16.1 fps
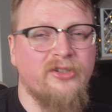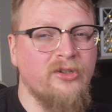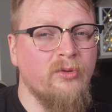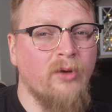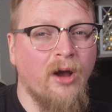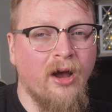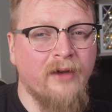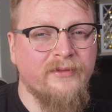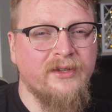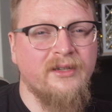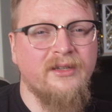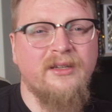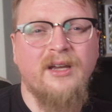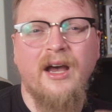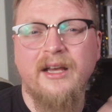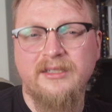Too
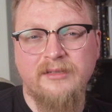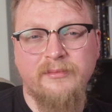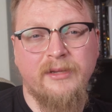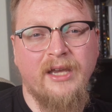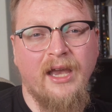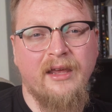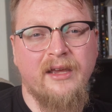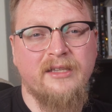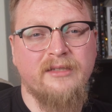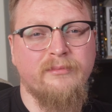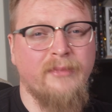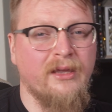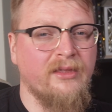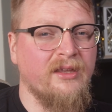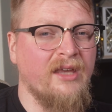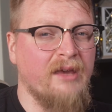often, custom mechanics
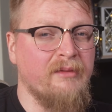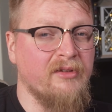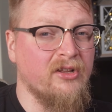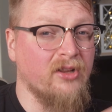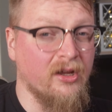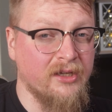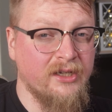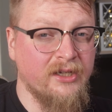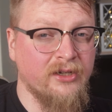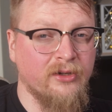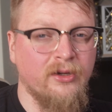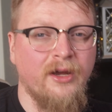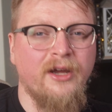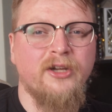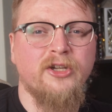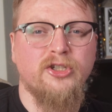make the game
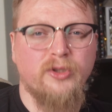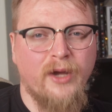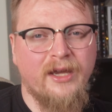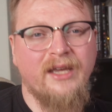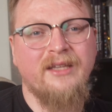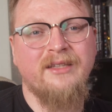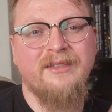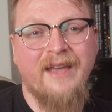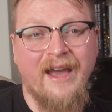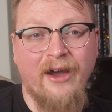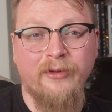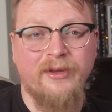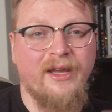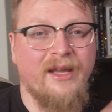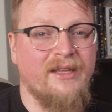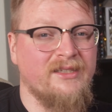clunkier, dragging
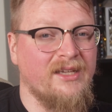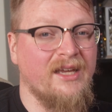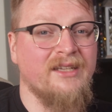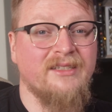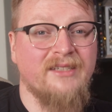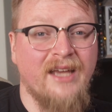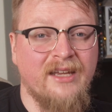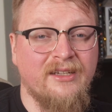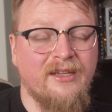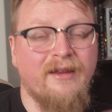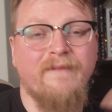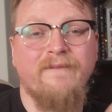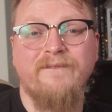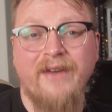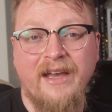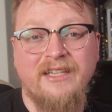down its
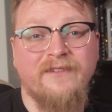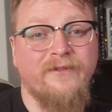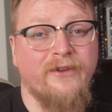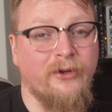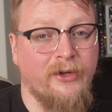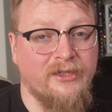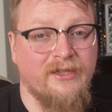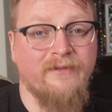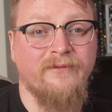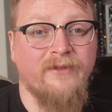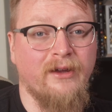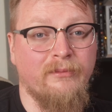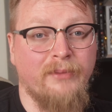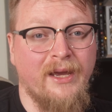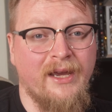intended fast, furious, and fun